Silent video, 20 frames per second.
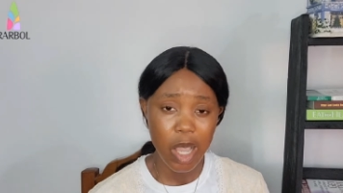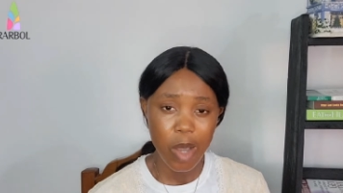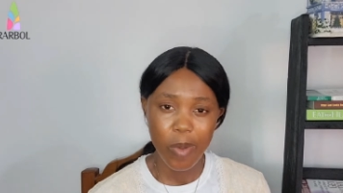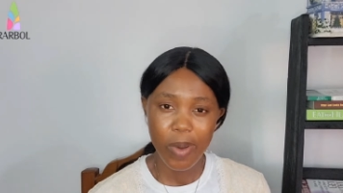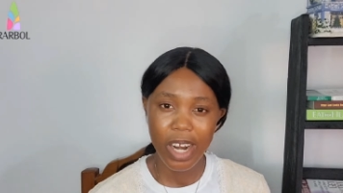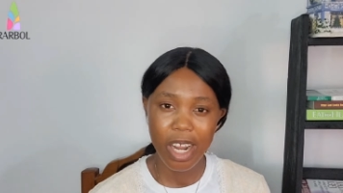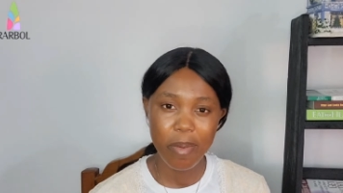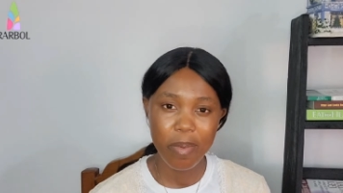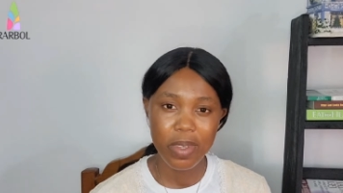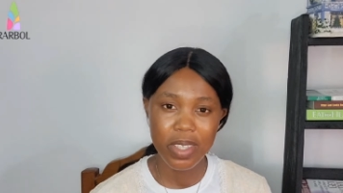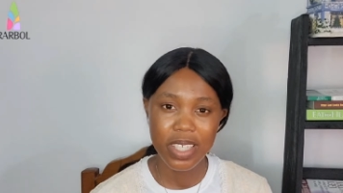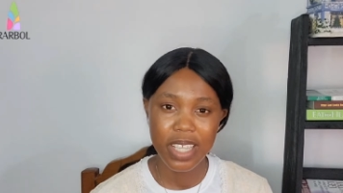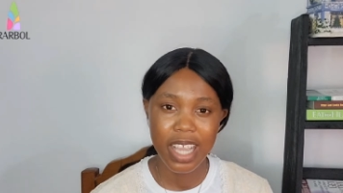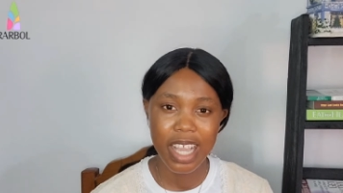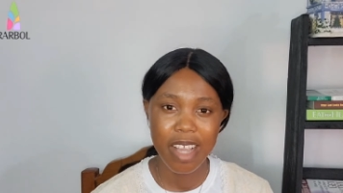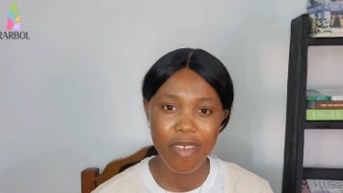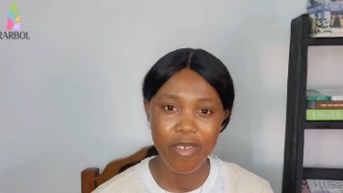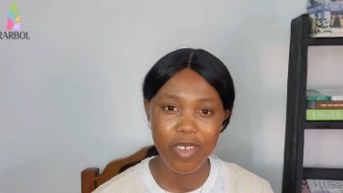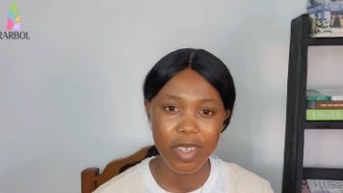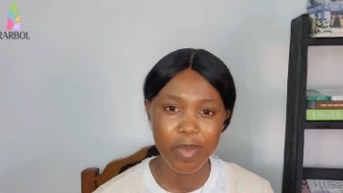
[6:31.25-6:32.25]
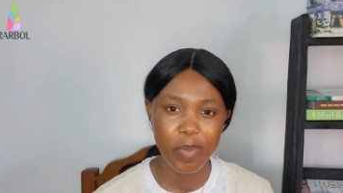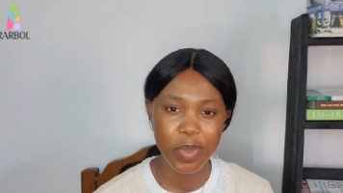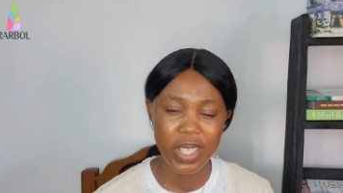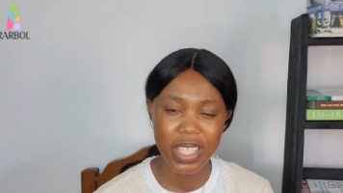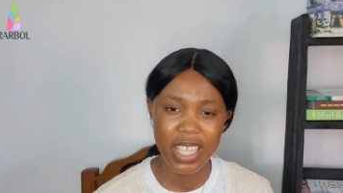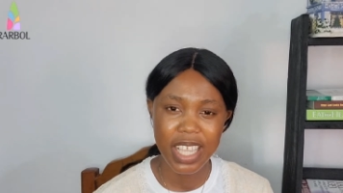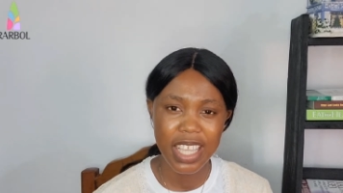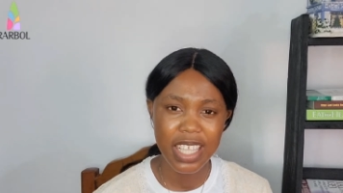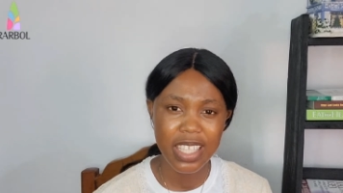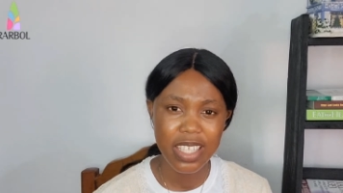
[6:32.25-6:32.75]
What happened to having
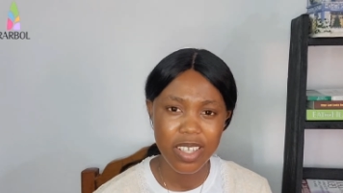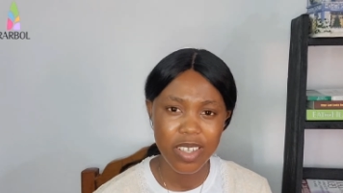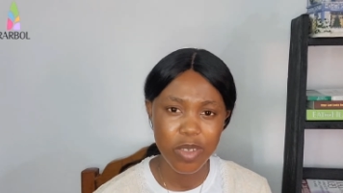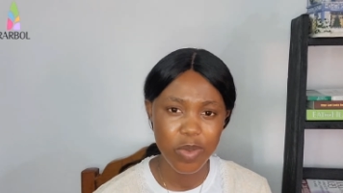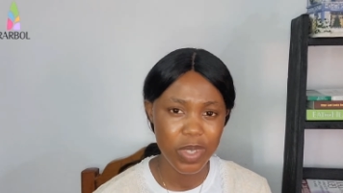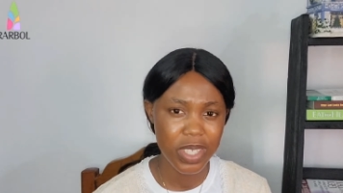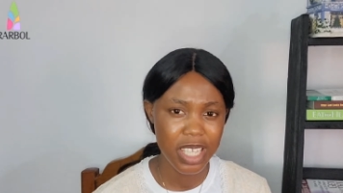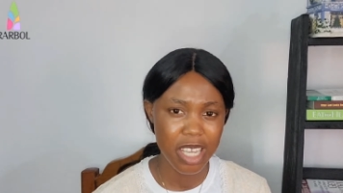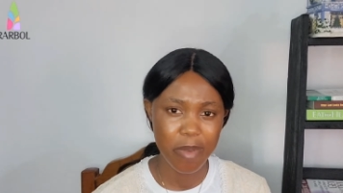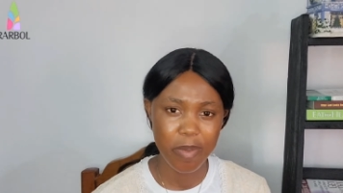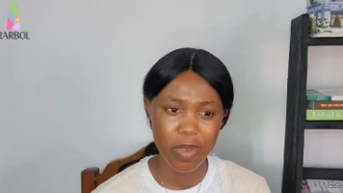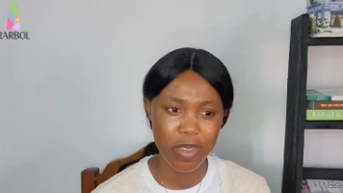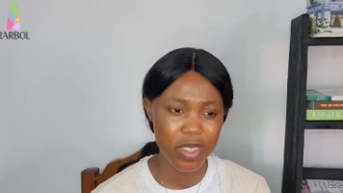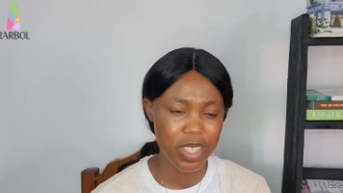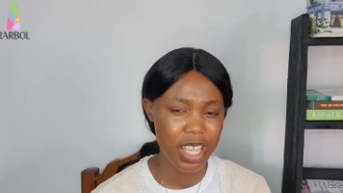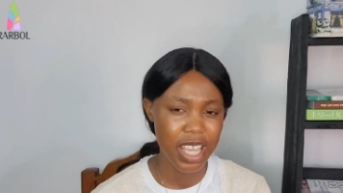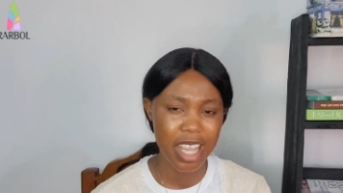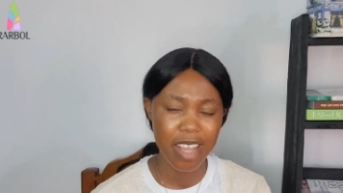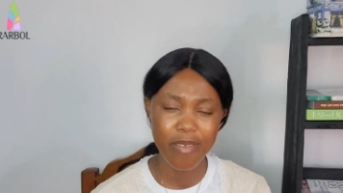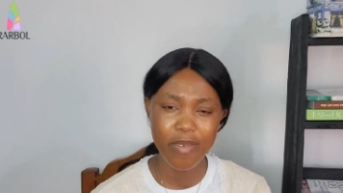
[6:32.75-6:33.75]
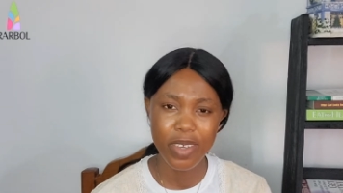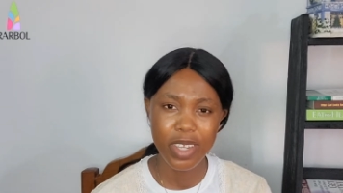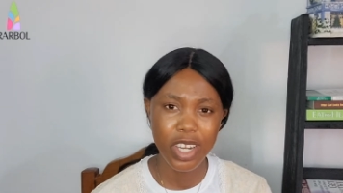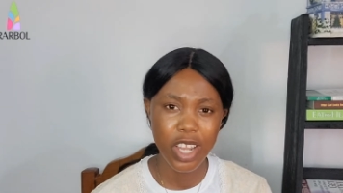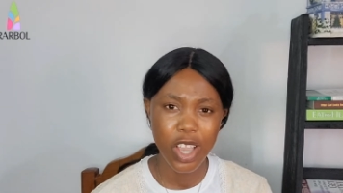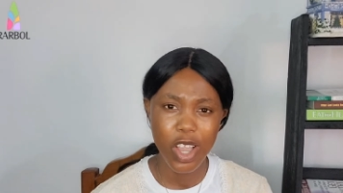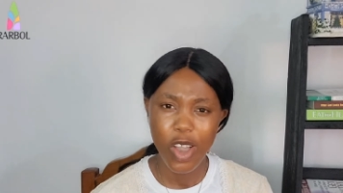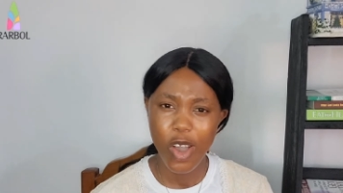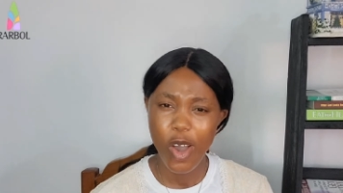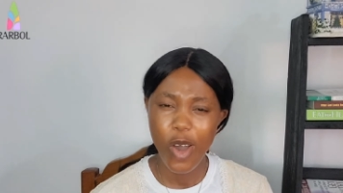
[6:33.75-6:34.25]
potatoes? What happened to
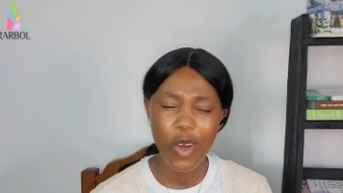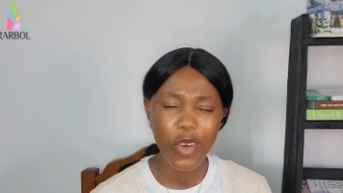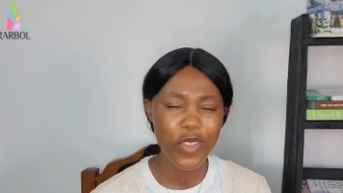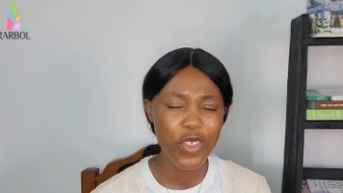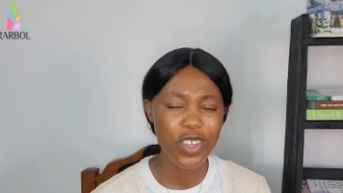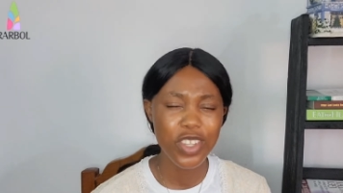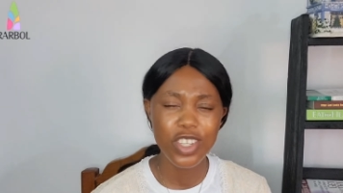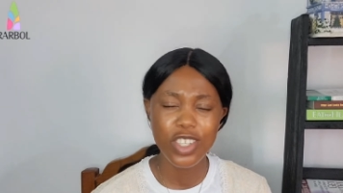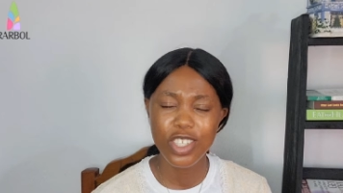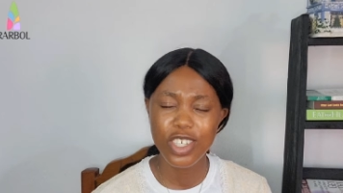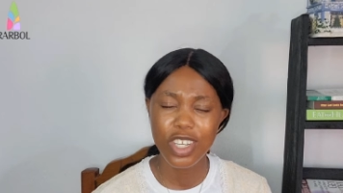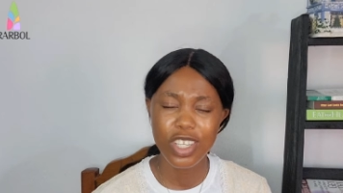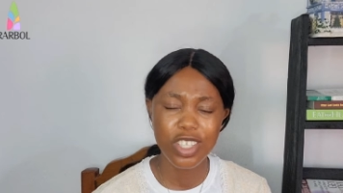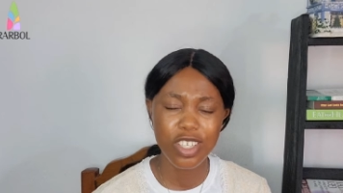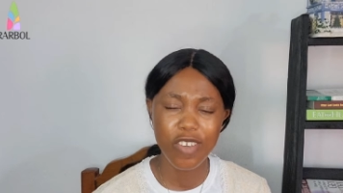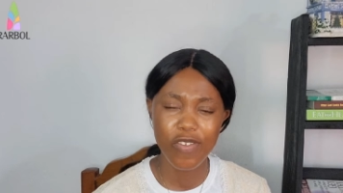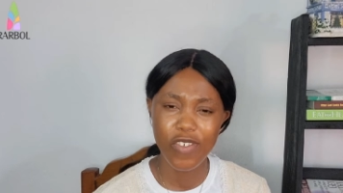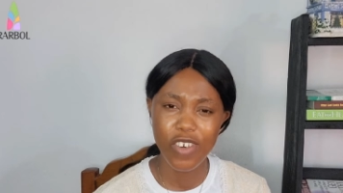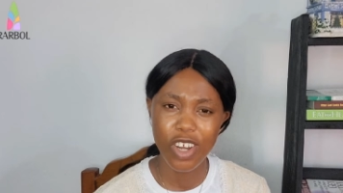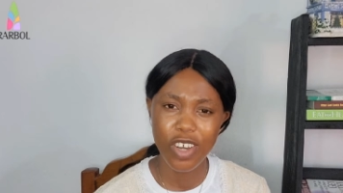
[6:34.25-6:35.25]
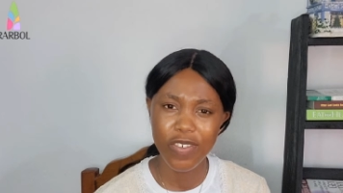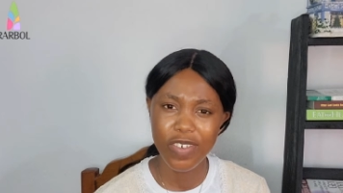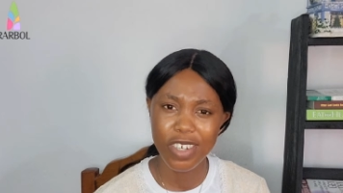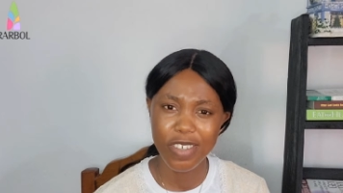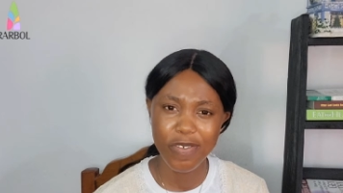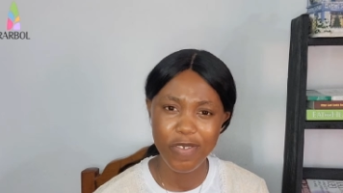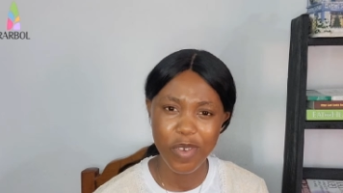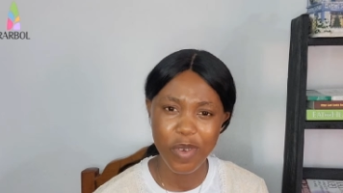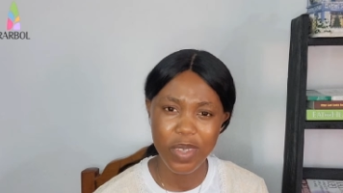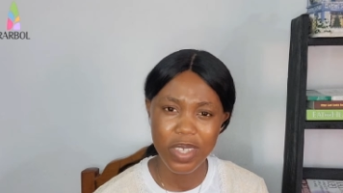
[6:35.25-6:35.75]
having other sorts of lovely
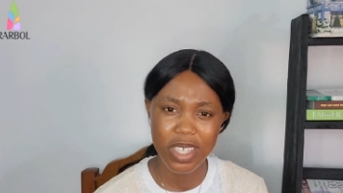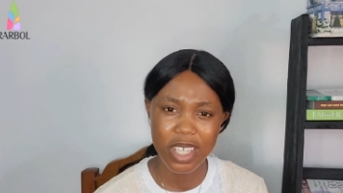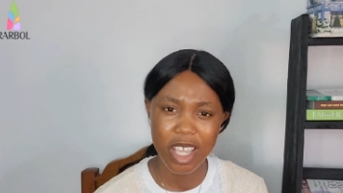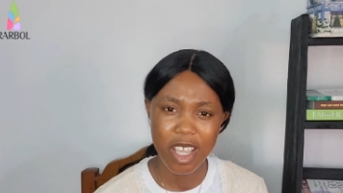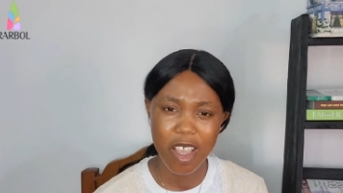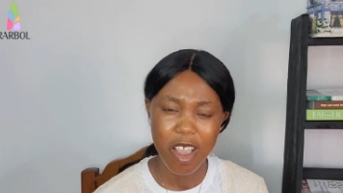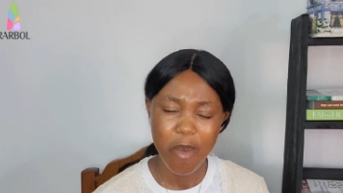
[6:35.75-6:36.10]
foods?